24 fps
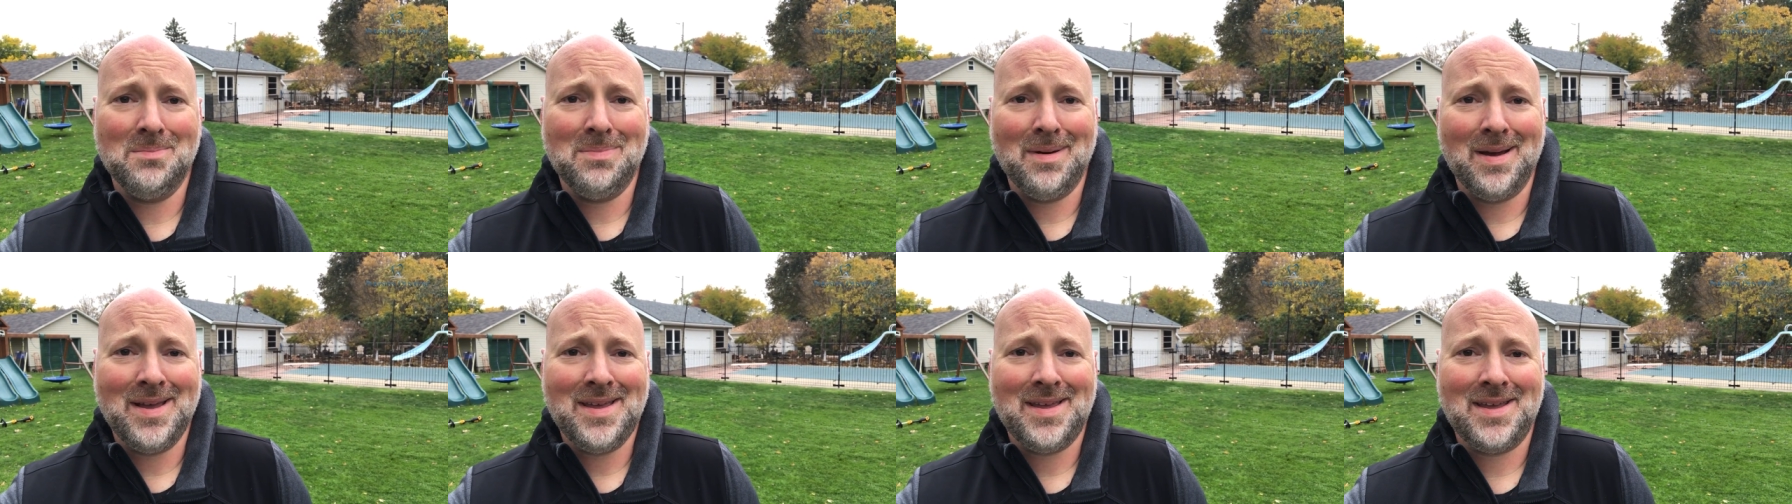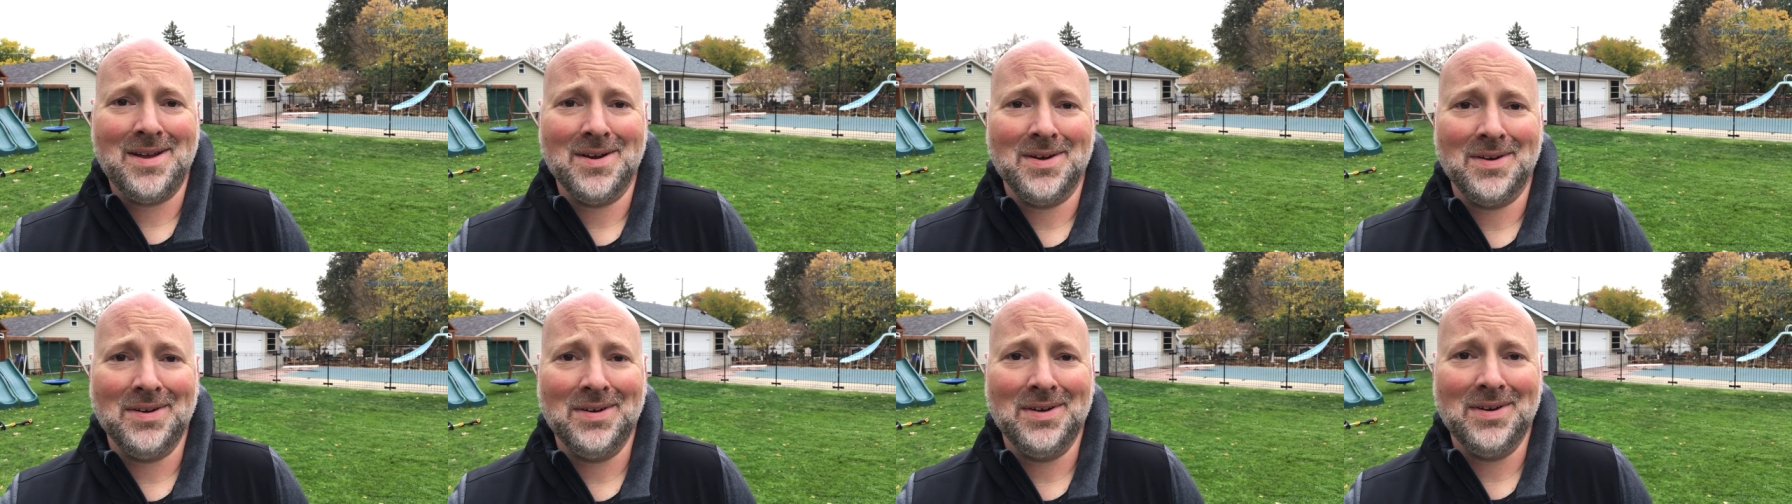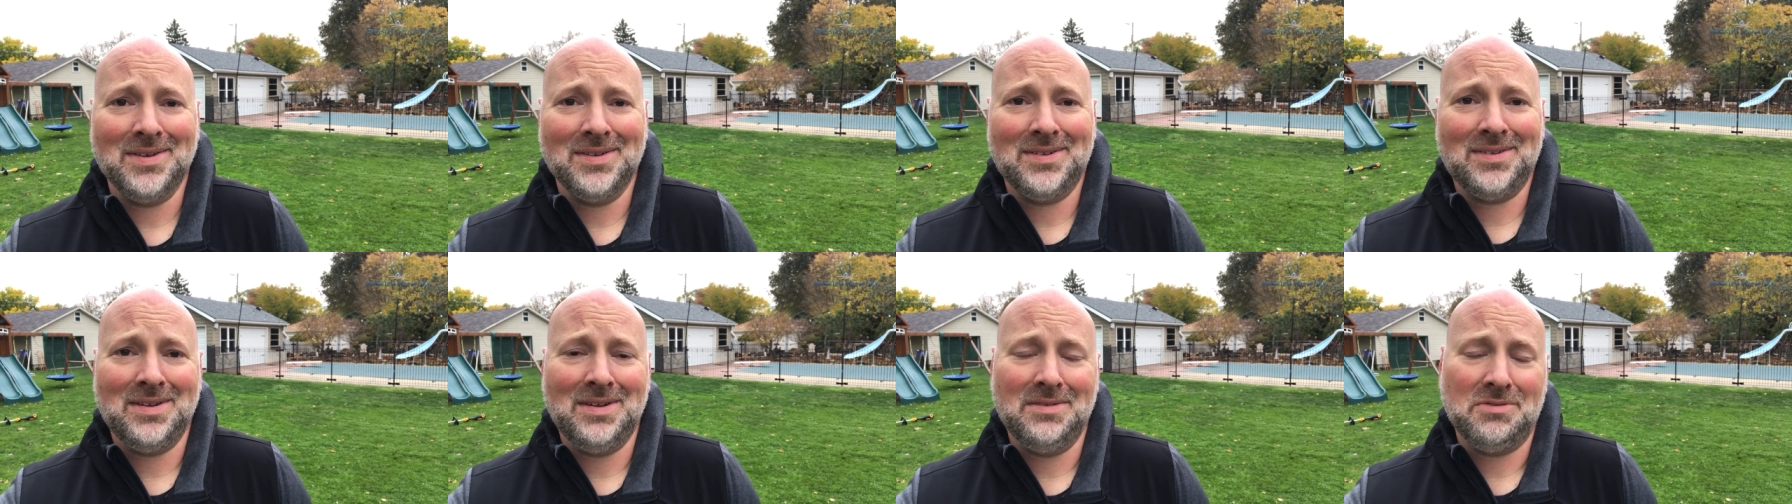bike here
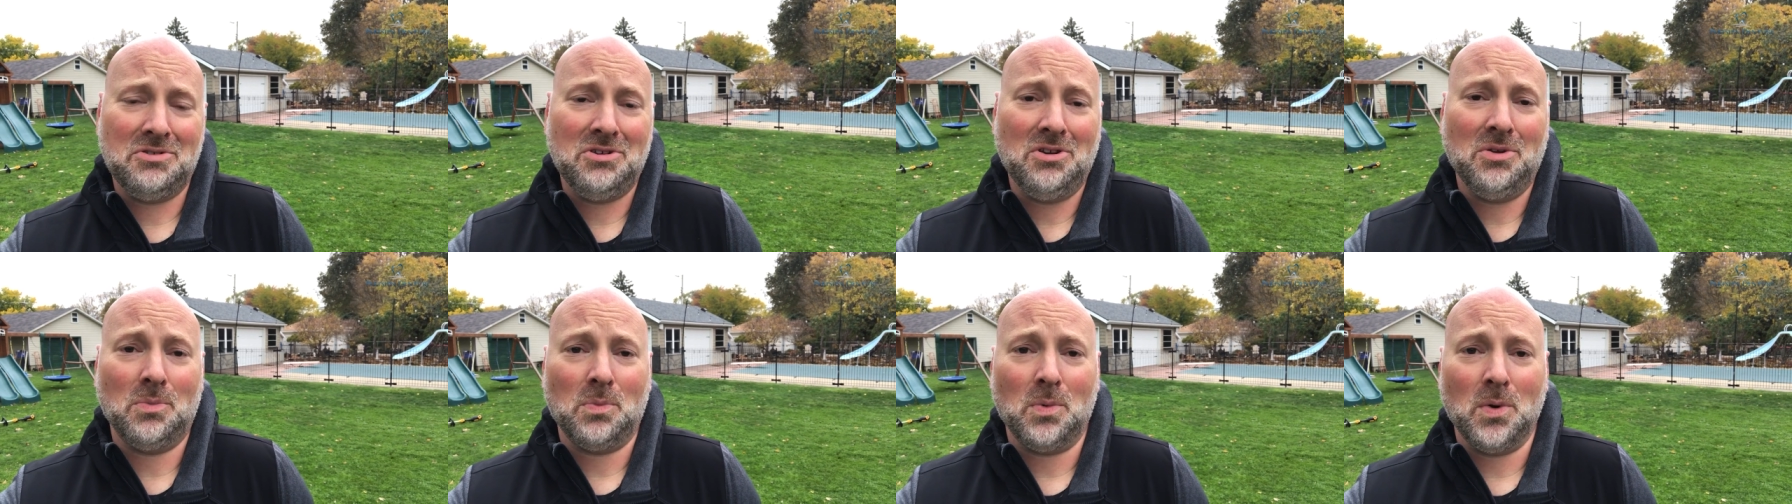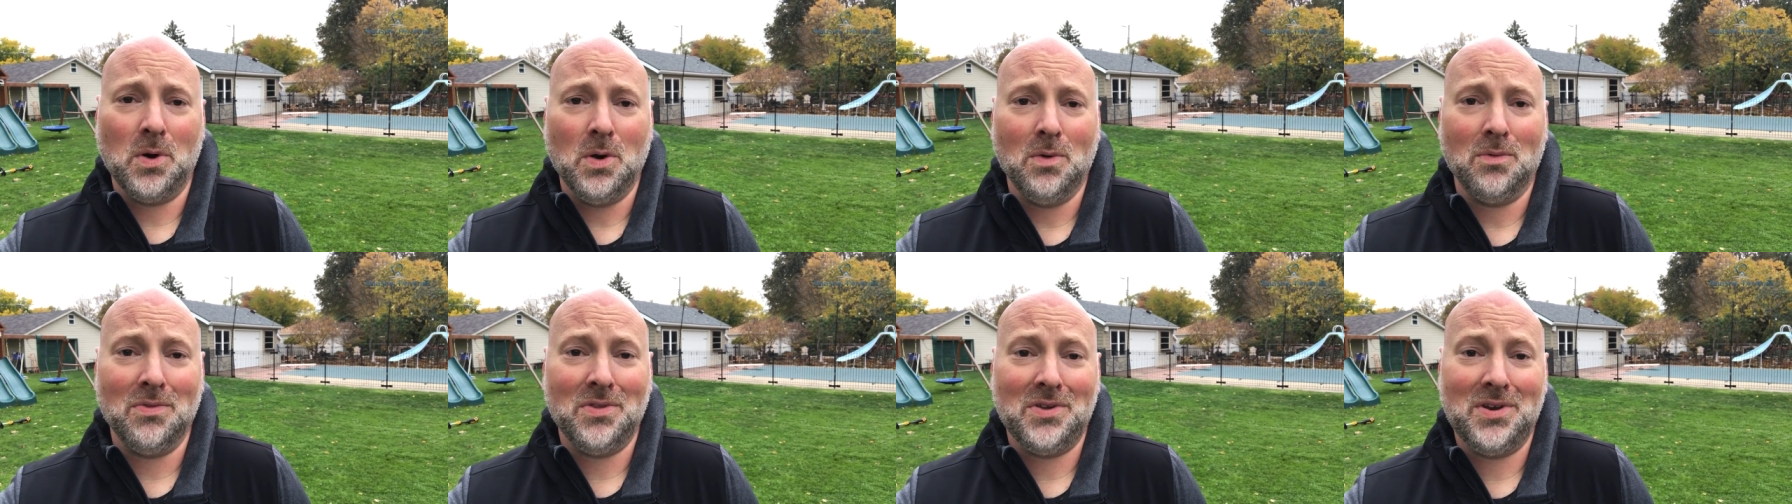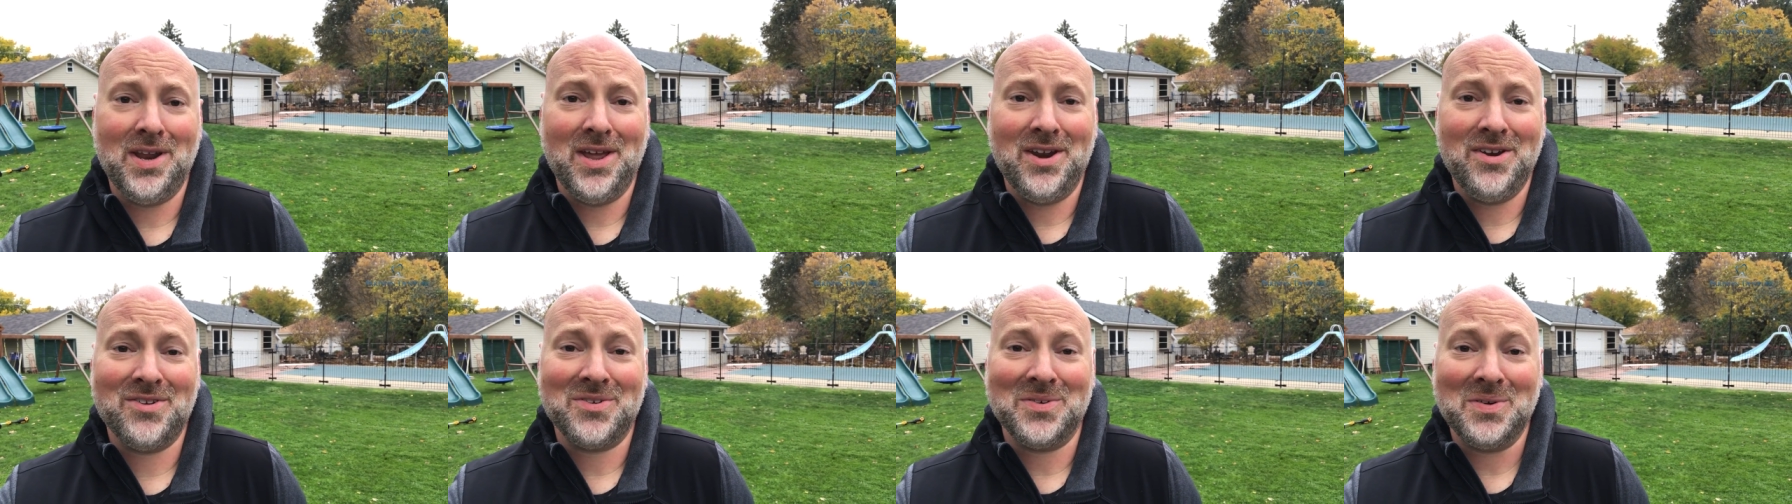and see if she can run over the
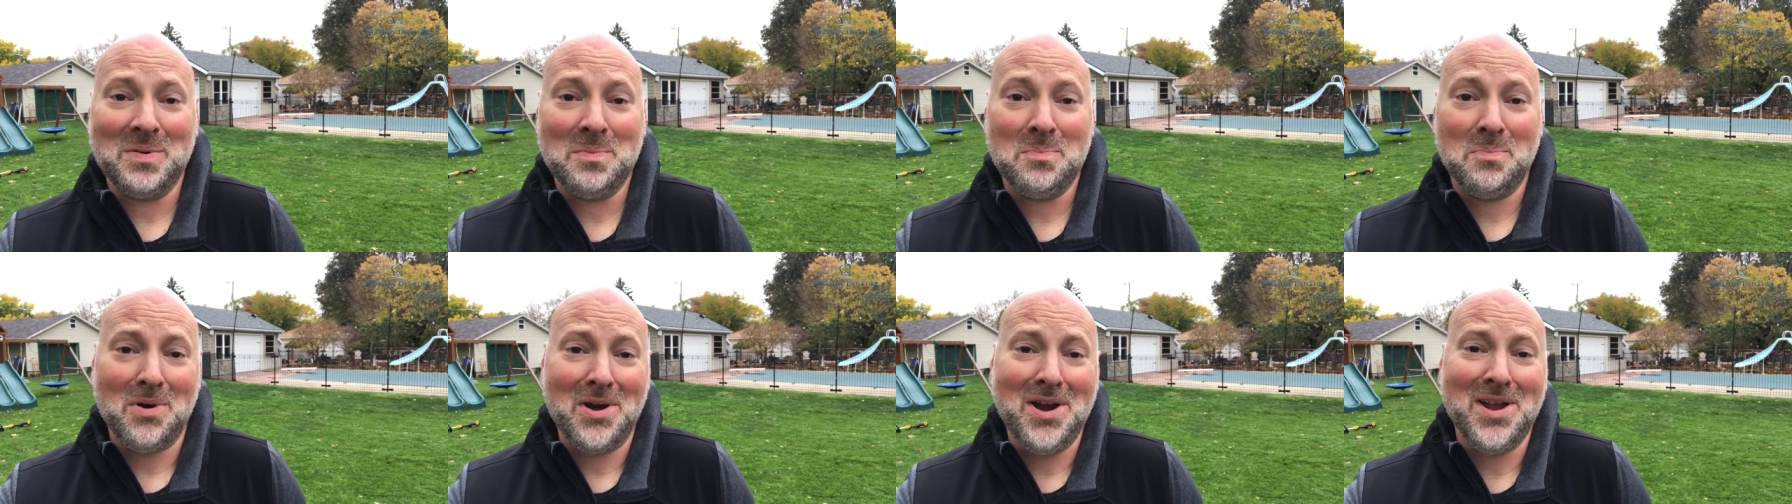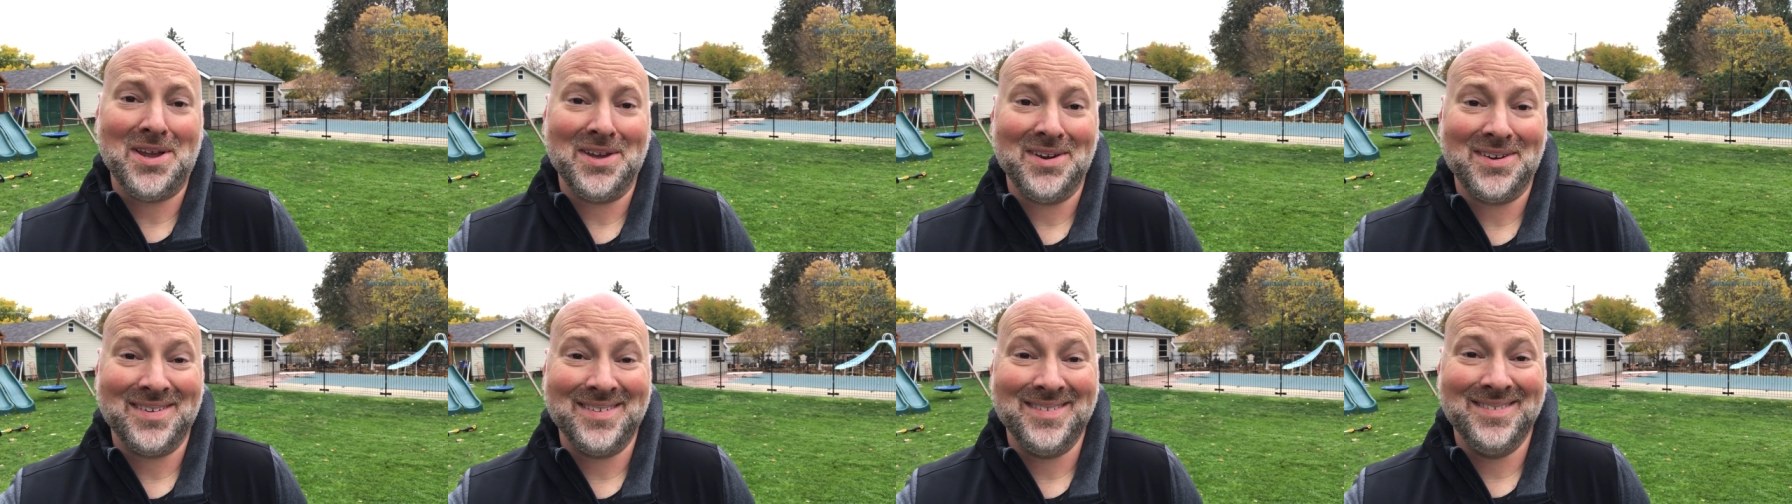denture and break it.